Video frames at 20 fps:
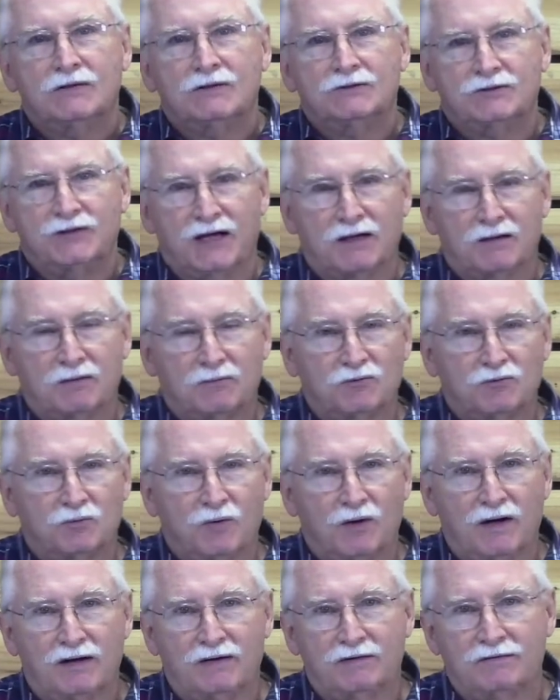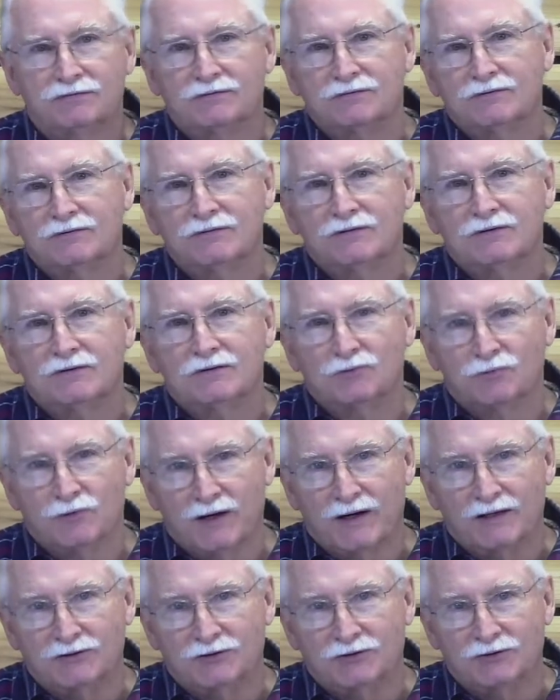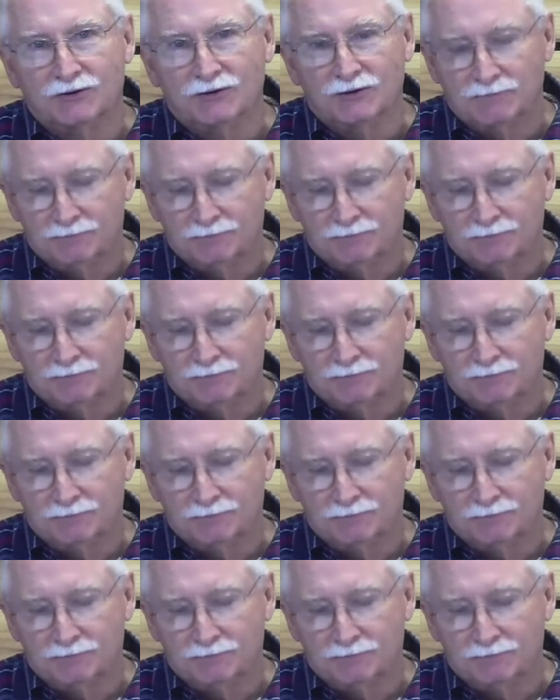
Jacob's wife, Rachel.